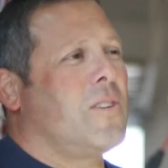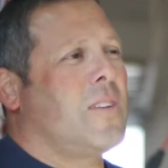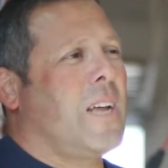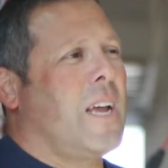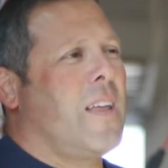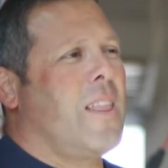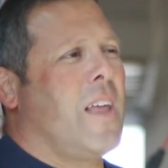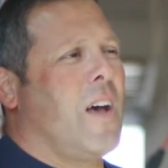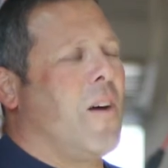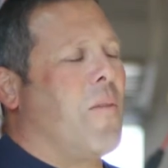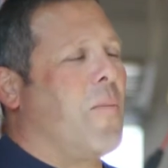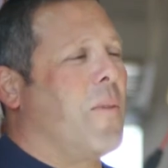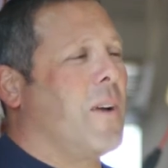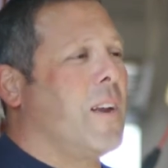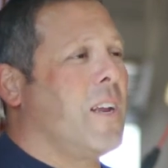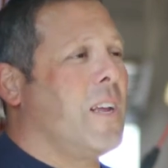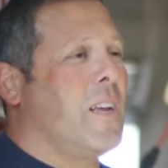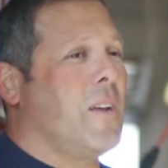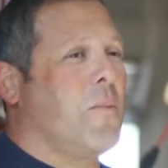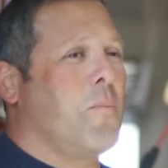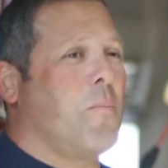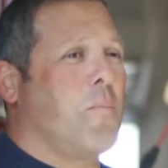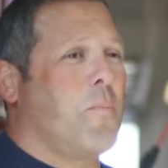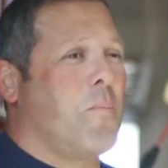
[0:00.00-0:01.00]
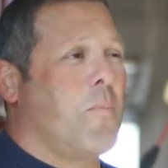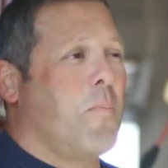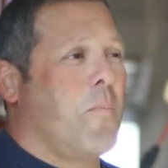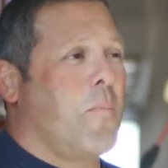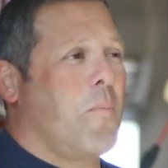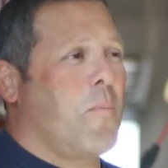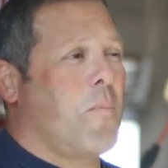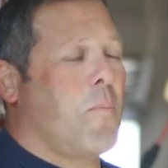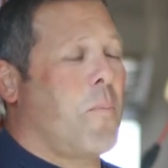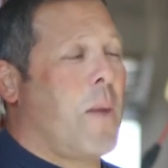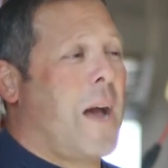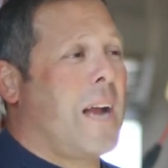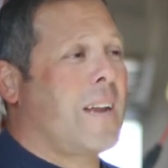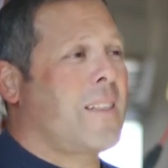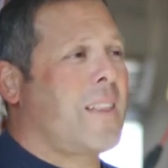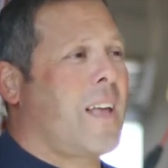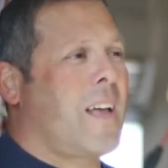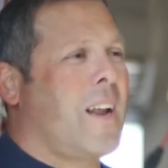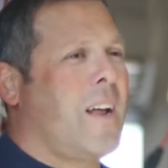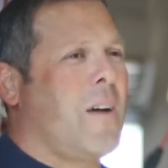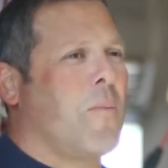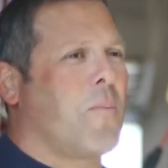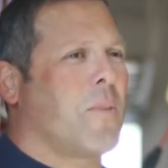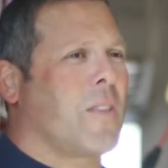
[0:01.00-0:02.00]
say that, but he backed
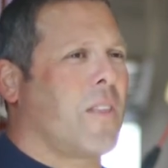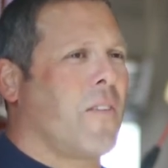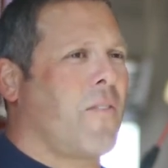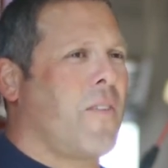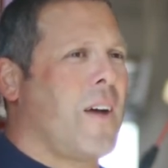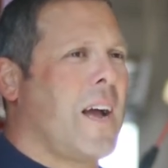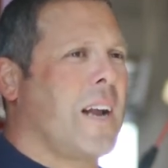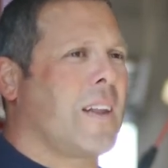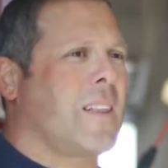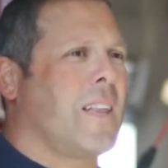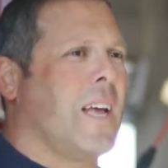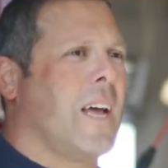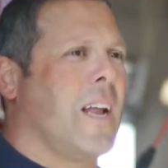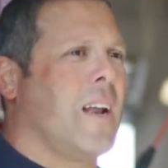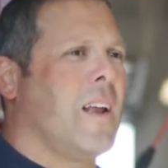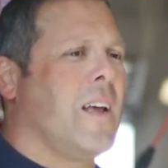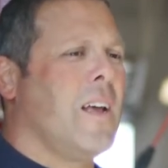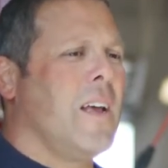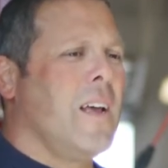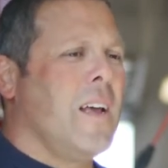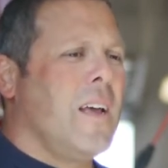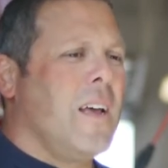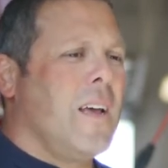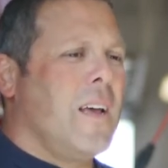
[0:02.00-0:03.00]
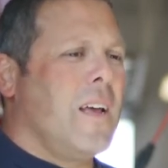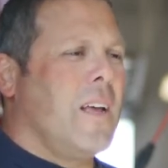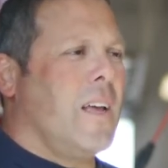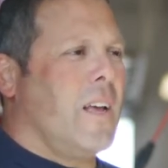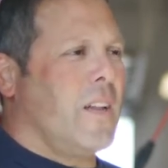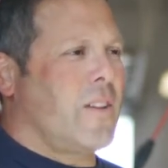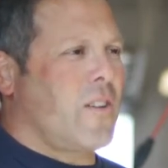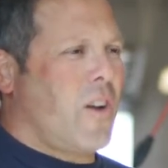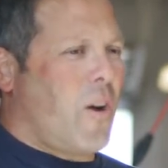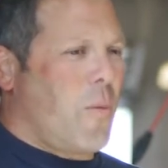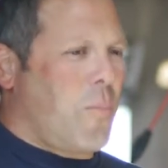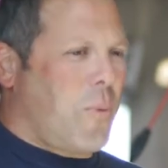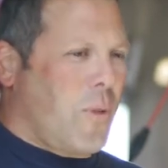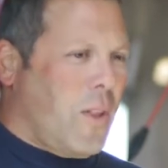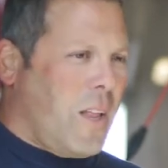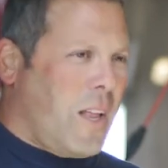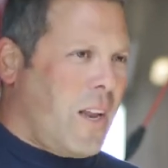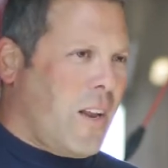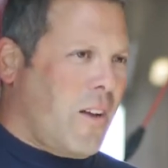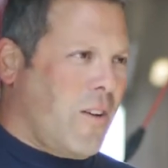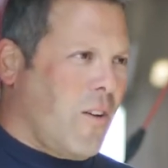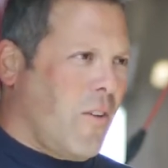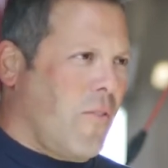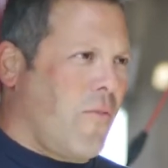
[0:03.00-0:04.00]
that up with the fact that it's all
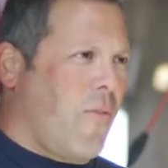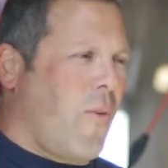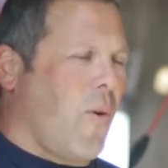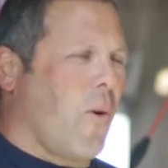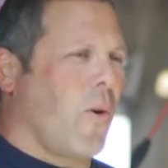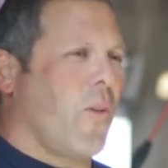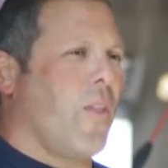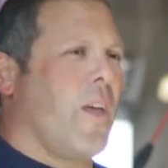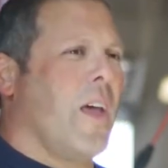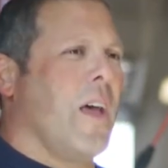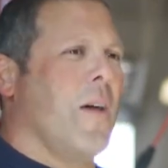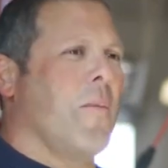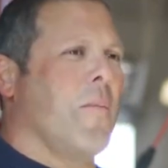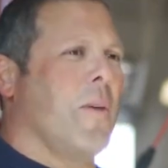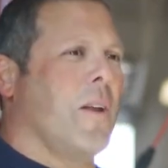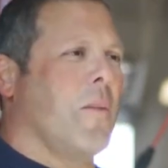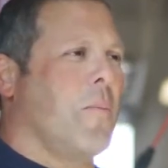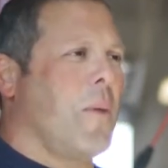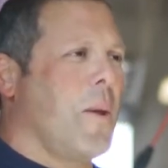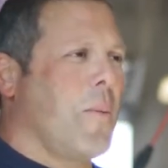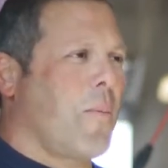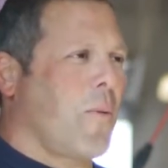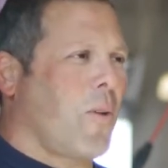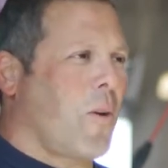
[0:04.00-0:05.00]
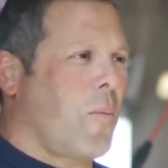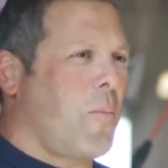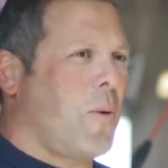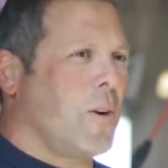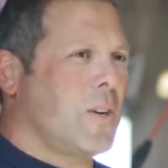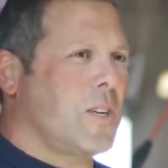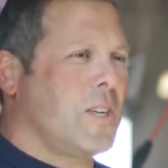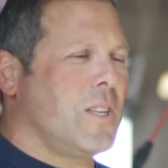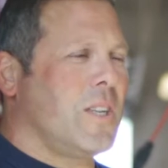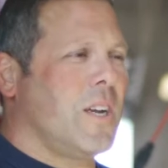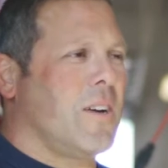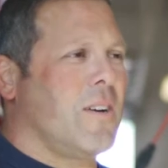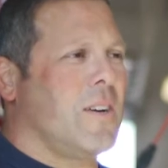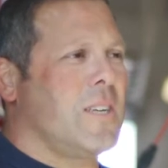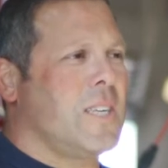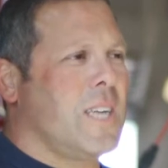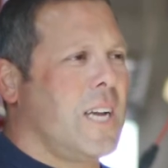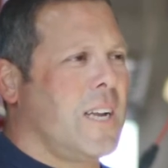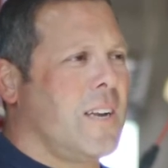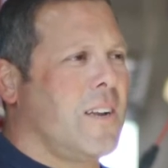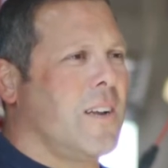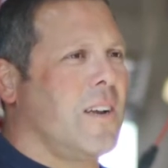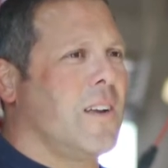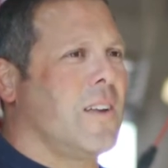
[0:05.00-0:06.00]
political for them, and people are pushing their
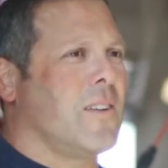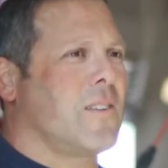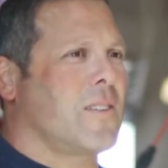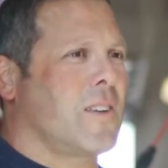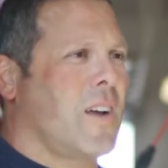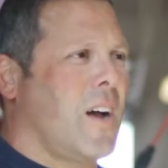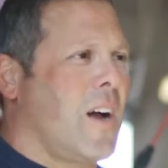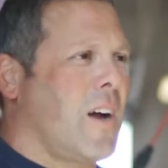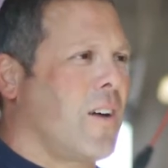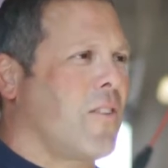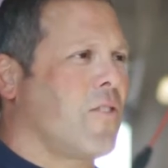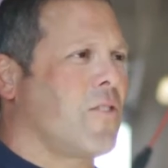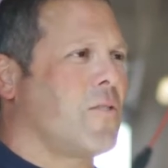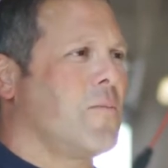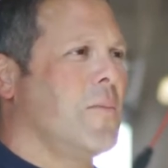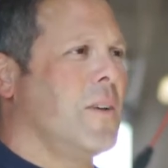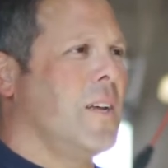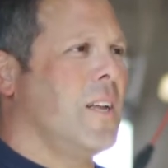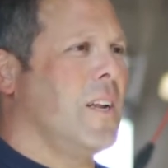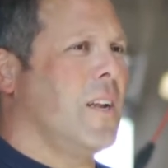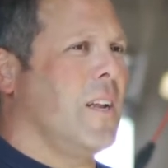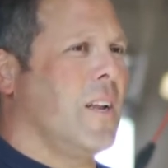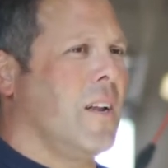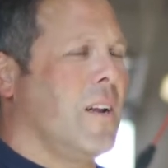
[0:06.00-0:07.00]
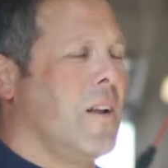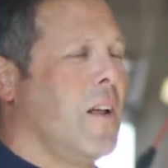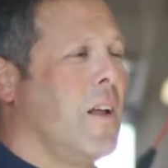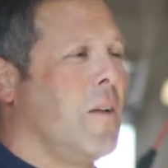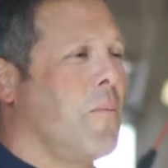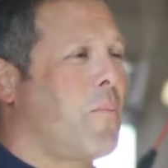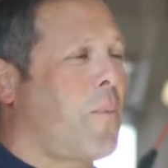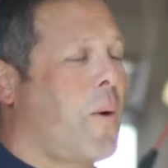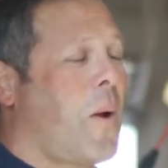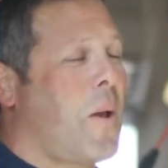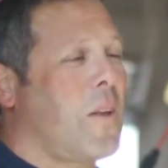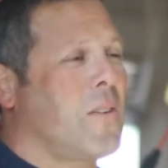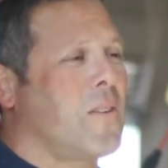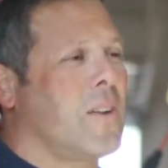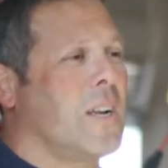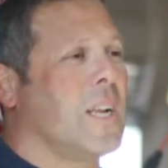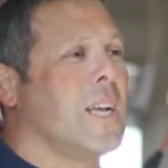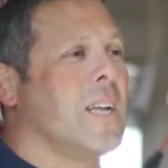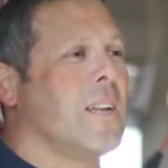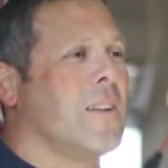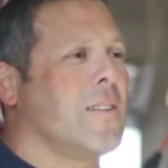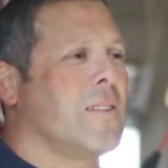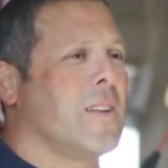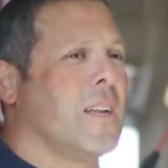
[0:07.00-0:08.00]
agendas, congressmen and
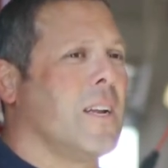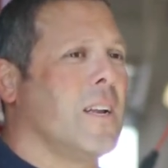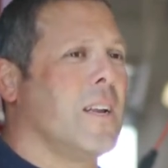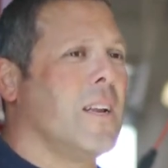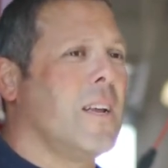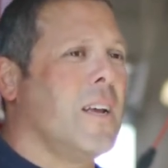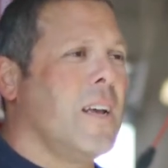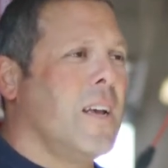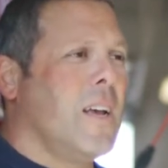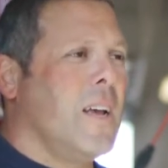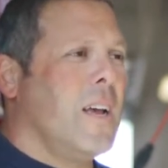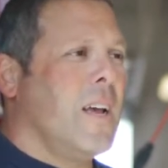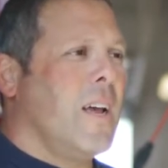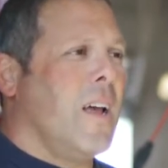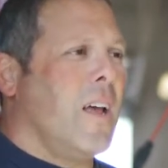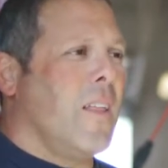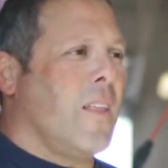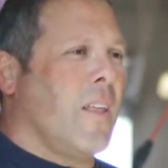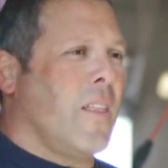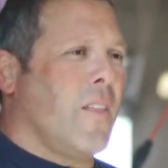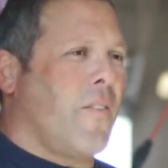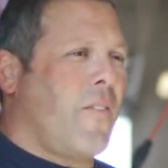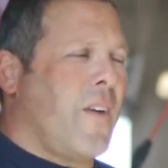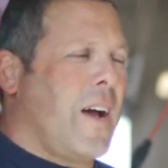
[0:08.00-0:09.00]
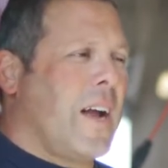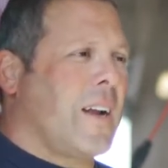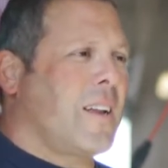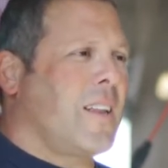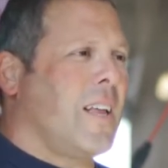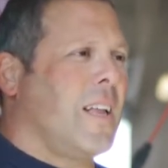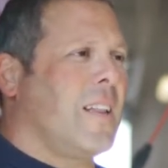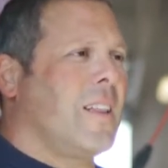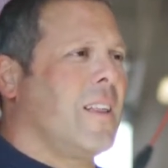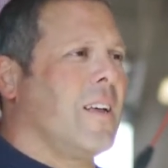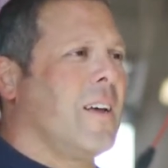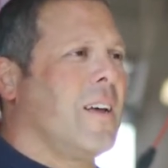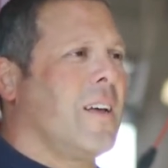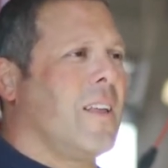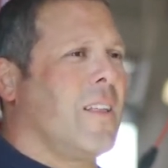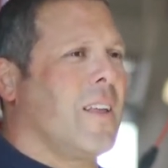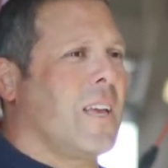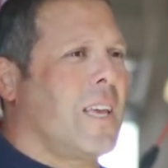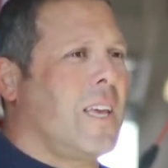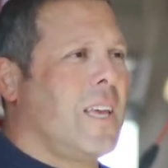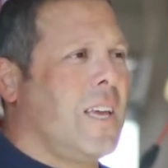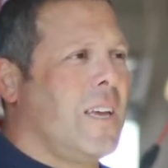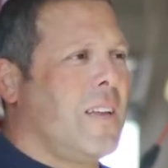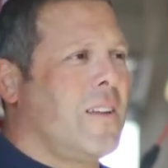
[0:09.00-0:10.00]
presidents, and then the fact that
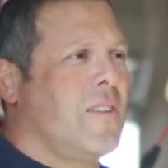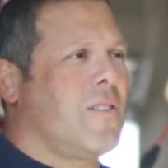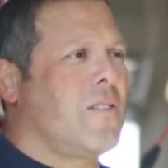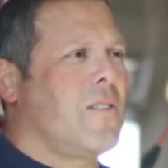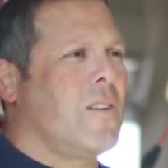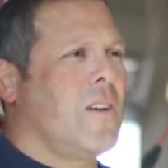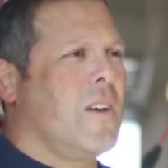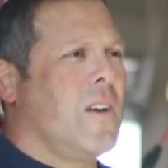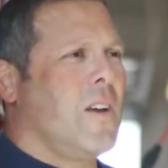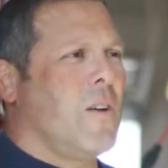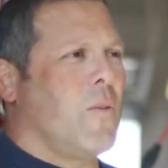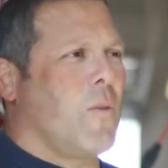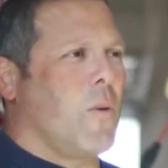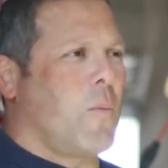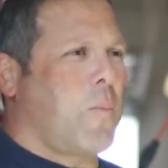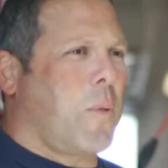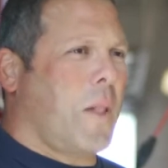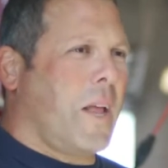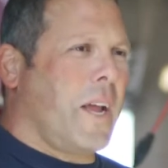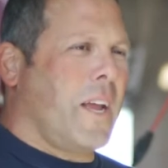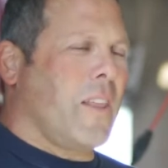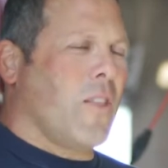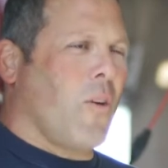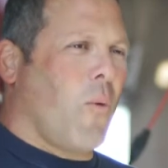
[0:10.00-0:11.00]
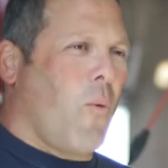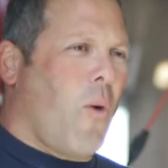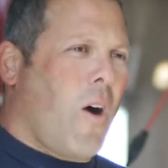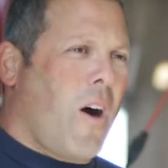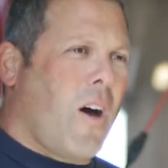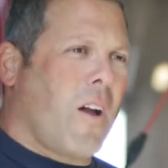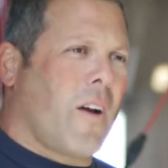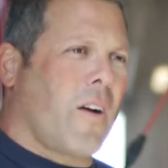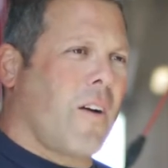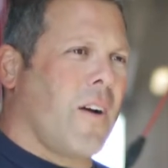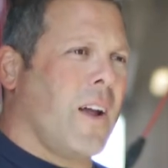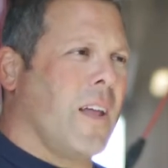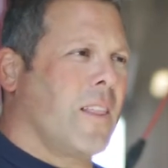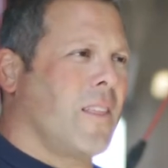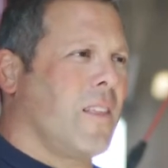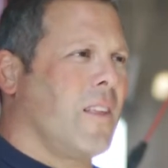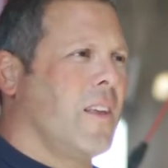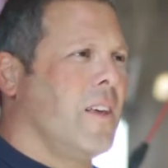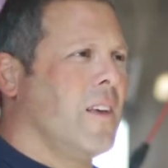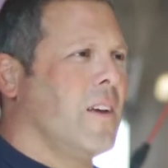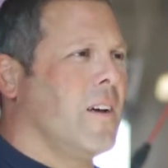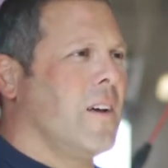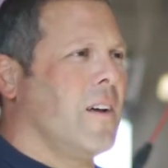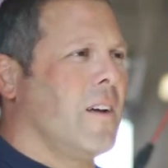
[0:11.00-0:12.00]
the kids would play in the water
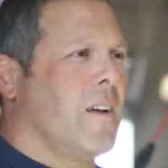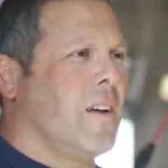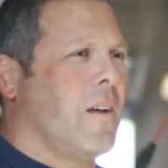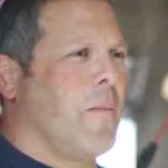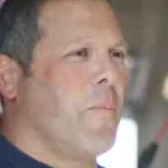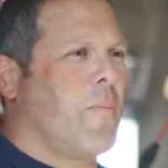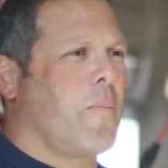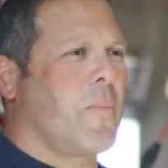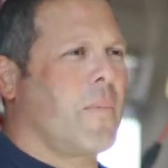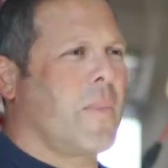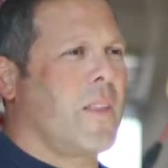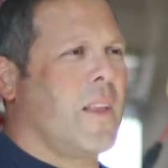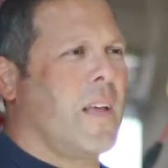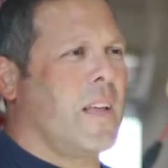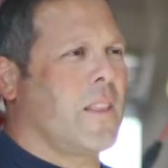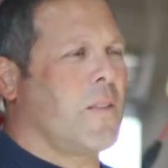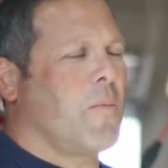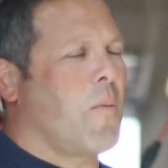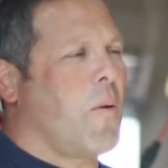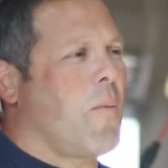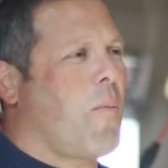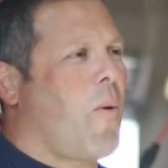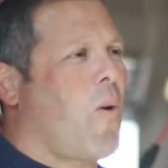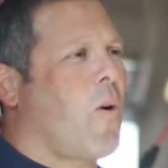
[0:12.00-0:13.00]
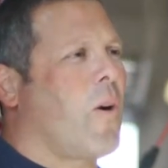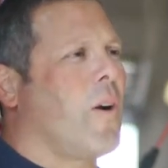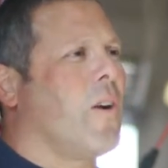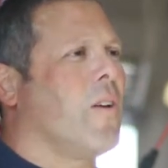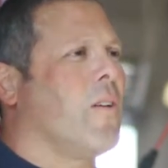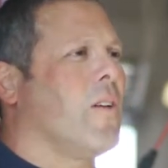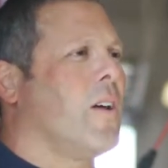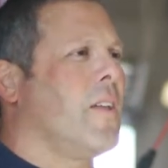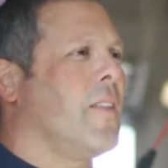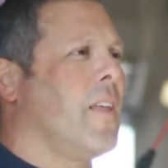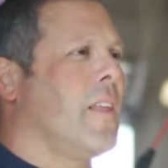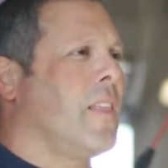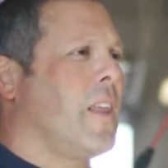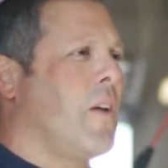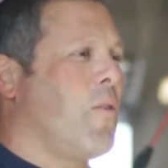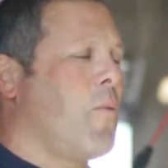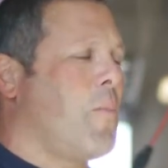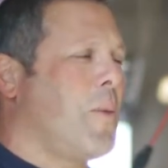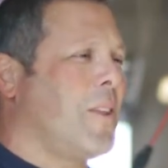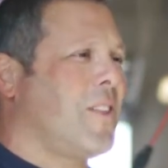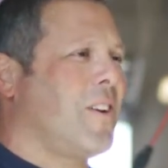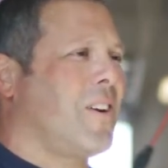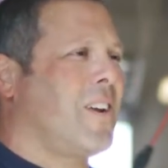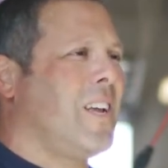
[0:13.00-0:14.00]
at the memorial, and that they would
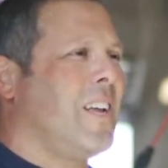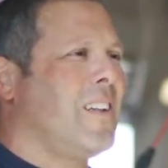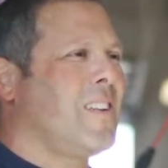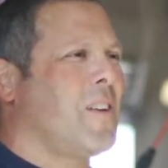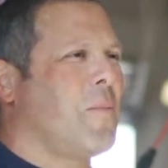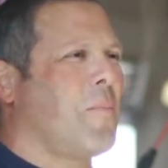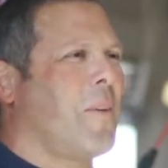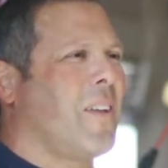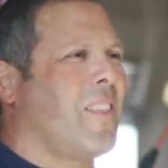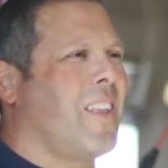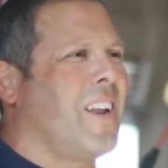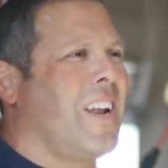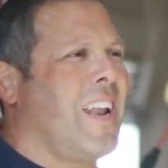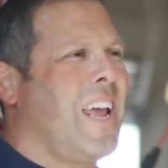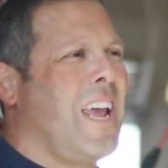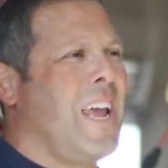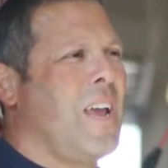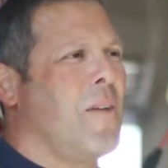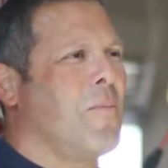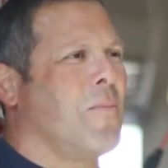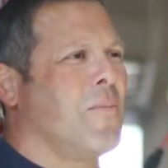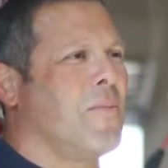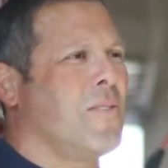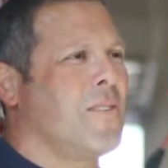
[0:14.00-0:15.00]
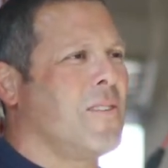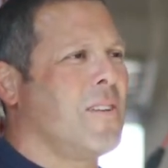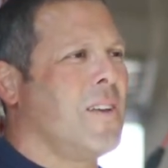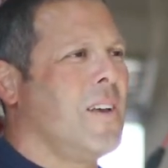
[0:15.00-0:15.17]
put their kids up on the names,